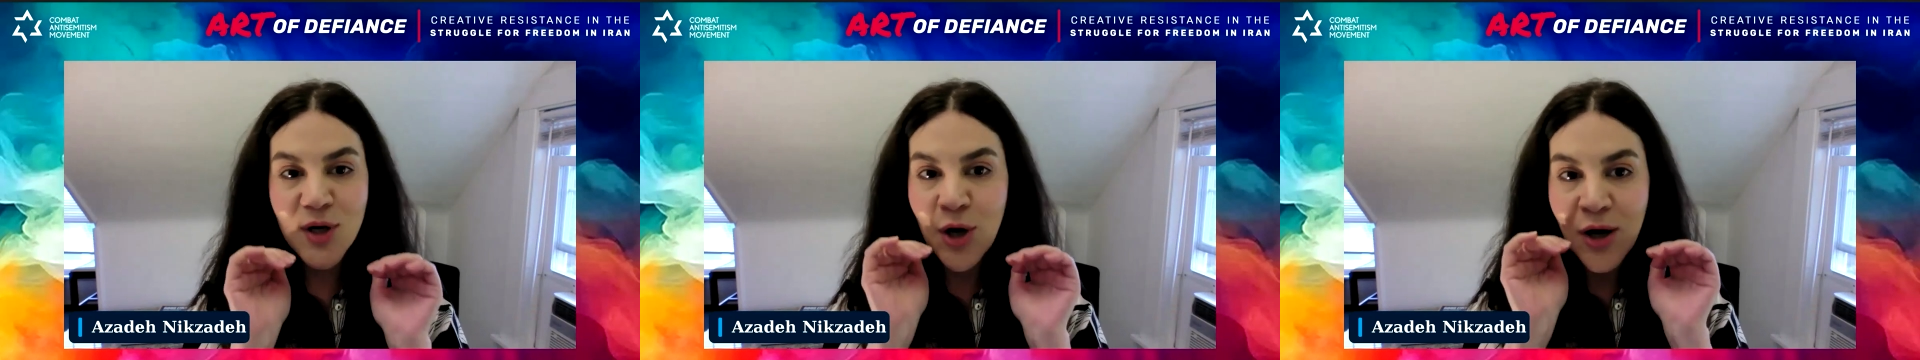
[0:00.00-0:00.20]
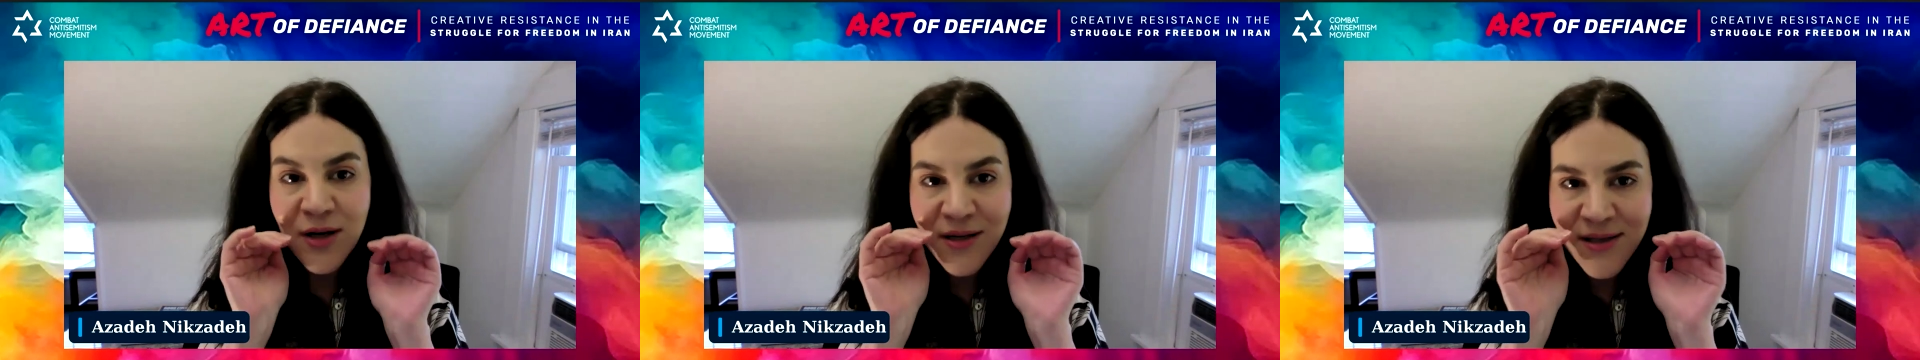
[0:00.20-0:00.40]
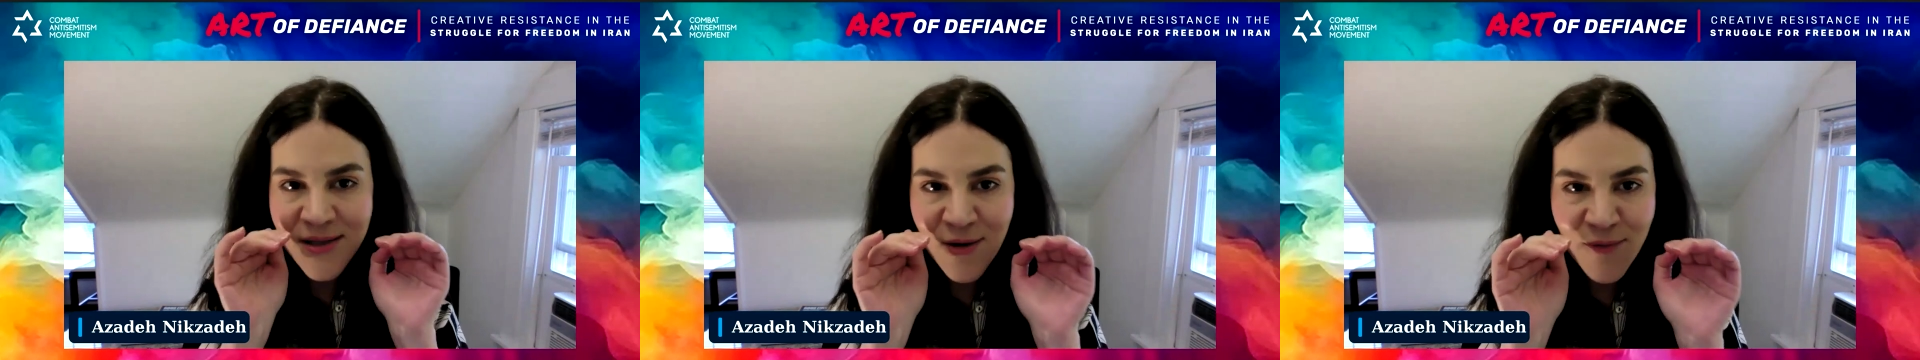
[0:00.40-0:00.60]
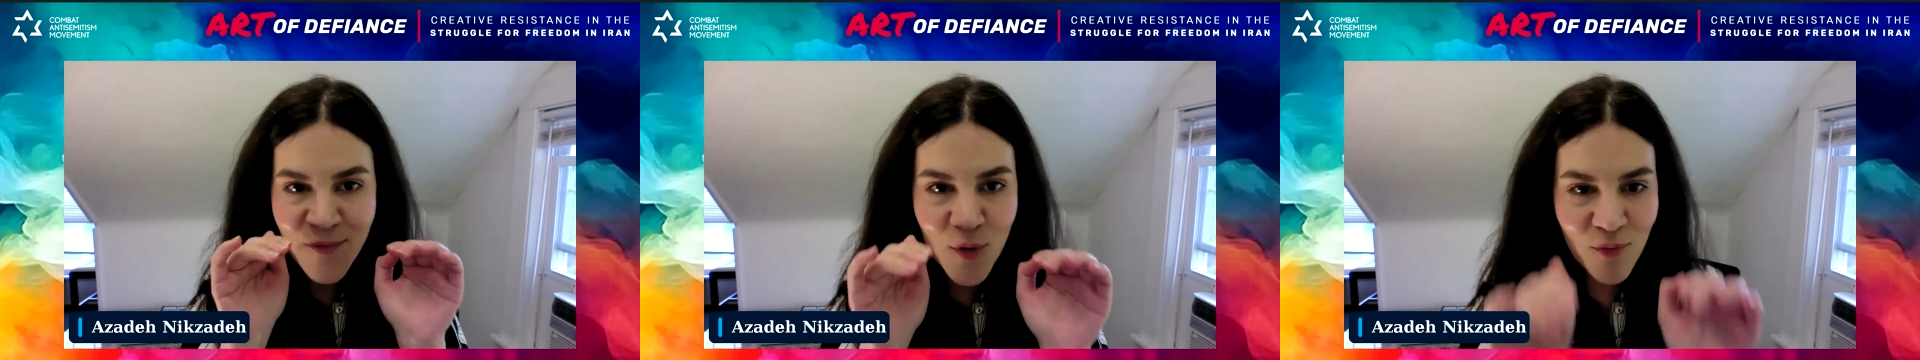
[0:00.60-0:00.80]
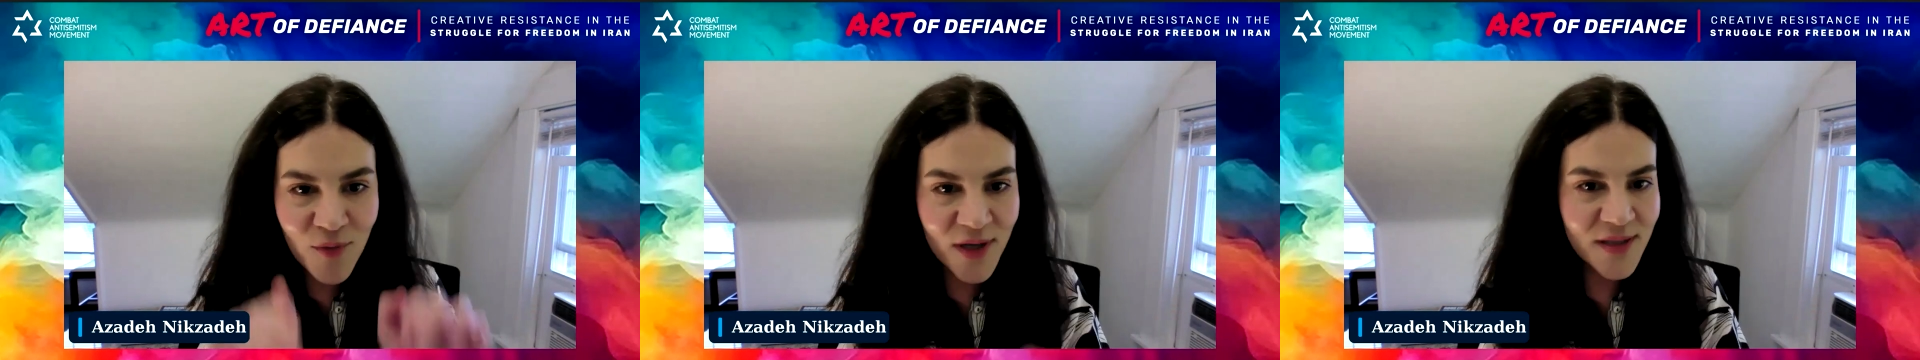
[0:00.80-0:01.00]
regardless
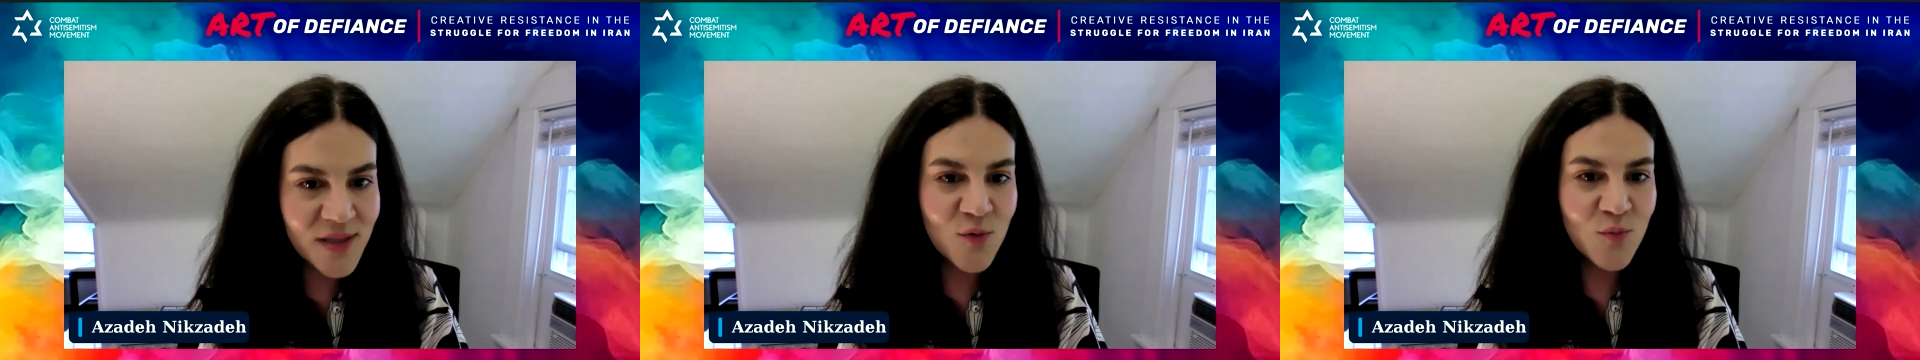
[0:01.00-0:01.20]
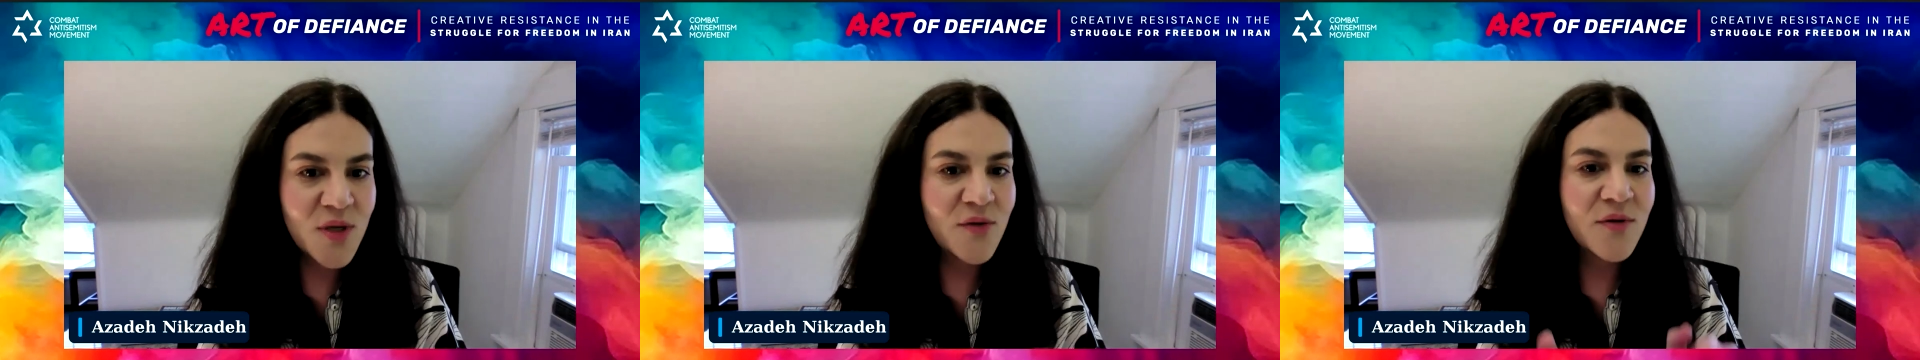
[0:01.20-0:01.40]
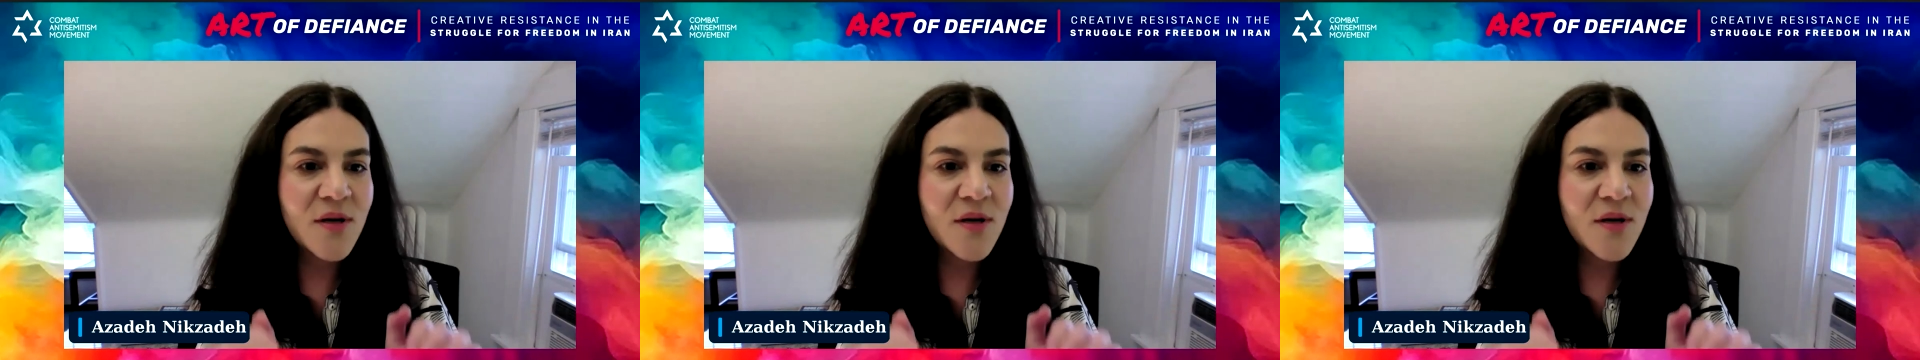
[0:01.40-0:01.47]
of your resume,